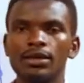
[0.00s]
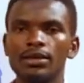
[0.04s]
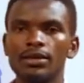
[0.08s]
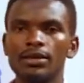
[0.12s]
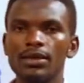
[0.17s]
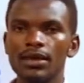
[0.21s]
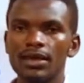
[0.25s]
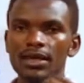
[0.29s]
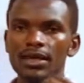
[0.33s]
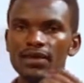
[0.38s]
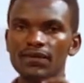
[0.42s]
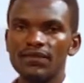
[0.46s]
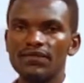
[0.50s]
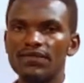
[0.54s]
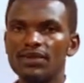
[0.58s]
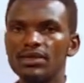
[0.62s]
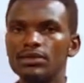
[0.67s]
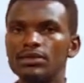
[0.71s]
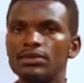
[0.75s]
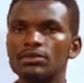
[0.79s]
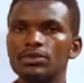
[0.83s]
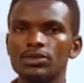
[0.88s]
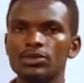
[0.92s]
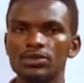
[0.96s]
the
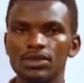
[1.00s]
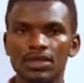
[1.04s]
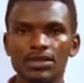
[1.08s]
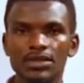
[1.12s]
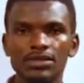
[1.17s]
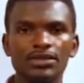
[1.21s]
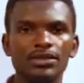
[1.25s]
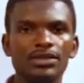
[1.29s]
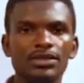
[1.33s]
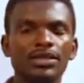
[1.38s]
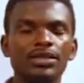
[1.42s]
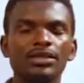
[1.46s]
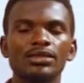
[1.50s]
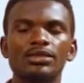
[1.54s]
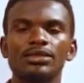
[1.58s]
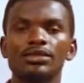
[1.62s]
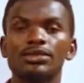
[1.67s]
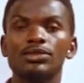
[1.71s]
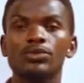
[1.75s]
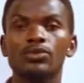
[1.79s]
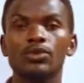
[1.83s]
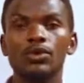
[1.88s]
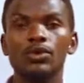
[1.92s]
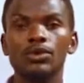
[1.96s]
infant mortality
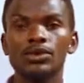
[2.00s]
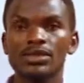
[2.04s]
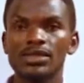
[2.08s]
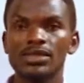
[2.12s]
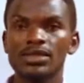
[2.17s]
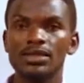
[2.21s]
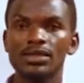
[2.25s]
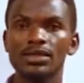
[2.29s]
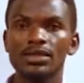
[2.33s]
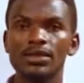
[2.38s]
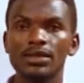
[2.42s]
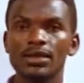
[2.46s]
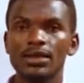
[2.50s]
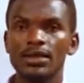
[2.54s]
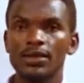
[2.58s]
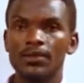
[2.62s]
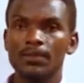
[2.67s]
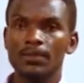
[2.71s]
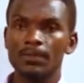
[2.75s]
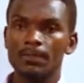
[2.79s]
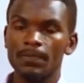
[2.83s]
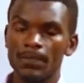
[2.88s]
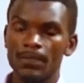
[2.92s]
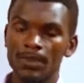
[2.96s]
rate was
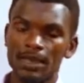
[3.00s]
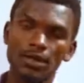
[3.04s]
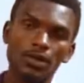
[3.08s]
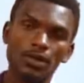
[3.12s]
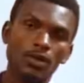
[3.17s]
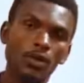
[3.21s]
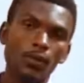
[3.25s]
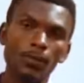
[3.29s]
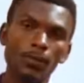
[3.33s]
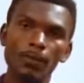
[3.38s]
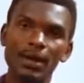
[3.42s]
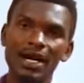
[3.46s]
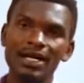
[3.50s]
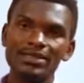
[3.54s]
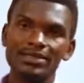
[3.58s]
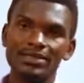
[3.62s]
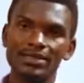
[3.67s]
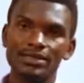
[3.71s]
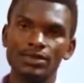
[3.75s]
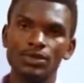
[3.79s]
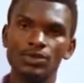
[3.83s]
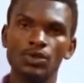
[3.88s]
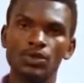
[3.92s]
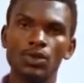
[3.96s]

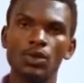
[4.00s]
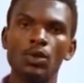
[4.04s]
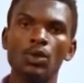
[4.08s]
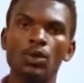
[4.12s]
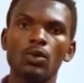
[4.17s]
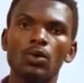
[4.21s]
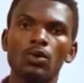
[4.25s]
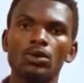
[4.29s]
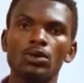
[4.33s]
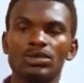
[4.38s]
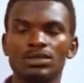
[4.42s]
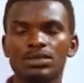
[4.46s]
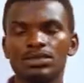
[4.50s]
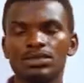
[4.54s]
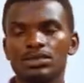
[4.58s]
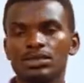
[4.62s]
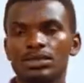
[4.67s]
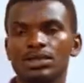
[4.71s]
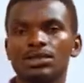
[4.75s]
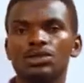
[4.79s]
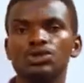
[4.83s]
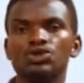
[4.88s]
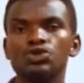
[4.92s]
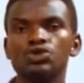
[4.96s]
combated or was
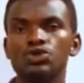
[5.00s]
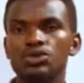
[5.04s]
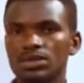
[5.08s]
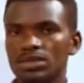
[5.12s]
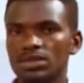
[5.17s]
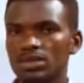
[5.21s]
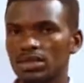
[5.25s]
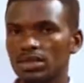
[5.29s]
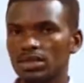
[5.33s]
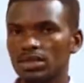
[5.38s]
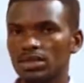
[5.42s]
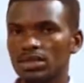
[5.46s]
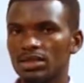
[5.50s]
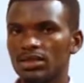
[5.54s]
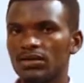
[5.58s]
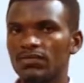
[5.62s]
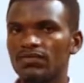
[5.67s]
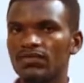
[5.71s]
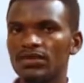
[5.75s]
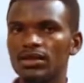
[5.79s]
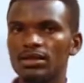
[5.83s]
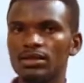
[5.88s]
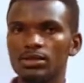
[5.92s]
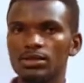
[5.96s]
reduced,
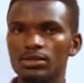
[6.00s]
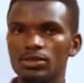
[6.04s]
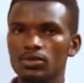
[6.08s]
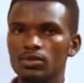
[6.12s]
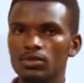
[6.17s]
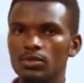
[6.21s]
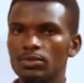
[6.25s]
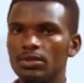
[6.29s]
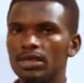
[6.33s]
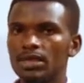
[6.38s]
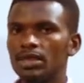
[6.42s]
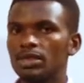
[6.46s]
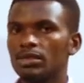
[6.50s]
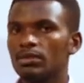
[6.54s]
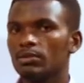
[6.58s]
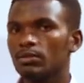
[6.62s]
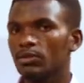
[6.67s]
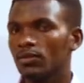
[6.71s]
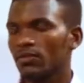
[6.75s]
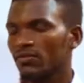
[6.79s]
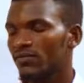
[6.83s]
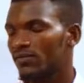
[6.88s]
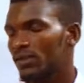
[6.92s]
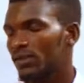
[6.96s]
even to be
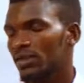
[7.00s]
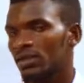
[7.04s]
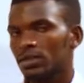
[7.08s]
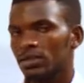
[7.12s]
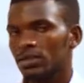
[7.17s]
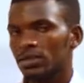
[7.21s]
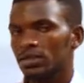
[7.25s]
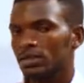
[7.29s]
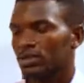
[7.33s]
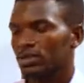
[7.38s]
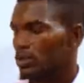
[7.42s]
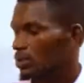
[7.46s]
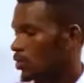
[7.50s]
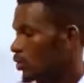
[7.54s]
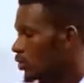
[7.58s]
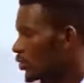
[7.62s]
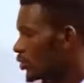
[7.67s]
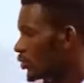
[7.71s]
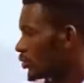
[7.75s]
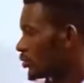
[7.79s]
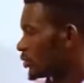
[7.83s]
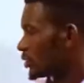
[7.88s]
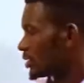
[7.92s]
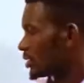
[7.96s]
removed.
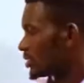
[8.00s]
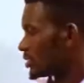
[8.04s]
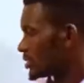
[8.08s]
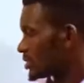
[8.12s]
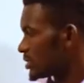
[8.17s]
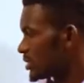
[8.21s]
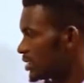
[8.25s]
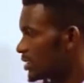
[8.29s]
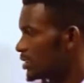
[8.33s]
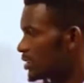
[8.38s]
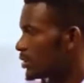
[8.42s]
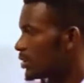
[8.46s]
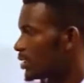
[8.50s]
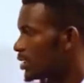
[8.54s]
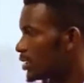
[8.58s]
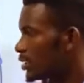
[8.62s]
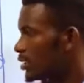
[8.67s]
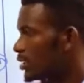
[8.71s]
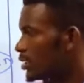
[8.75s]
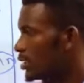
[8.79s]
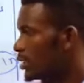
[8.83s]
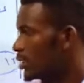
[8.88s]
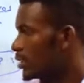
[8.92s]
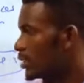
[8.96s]
So you can see
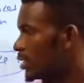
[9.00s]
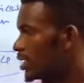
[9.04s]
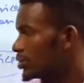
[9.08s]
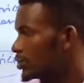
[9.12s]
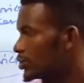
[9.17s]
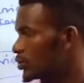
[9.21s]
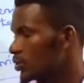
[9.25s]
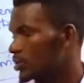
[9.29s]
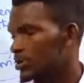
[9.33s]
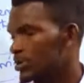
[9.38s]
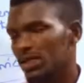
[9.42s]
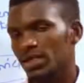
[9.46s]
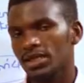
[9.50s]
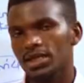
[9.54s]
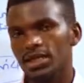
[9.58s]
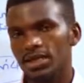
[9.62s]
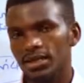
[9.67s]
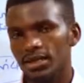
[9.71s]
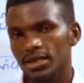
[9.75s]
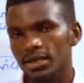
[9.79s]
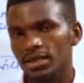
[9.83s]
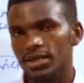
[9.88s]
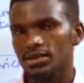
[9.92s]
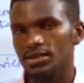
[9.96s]
that was
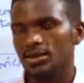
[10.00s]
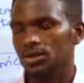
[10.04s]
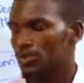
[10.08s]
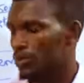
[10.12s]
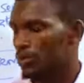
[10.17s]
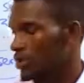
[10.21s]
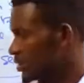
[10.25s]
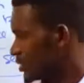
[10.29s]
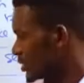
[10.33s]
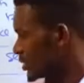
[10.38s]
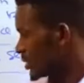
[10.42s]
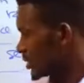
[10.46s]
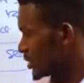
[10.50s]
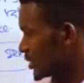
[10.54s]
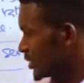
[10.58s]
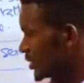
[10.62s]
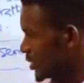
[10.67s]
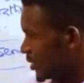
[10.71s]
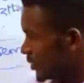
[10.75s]
another strength.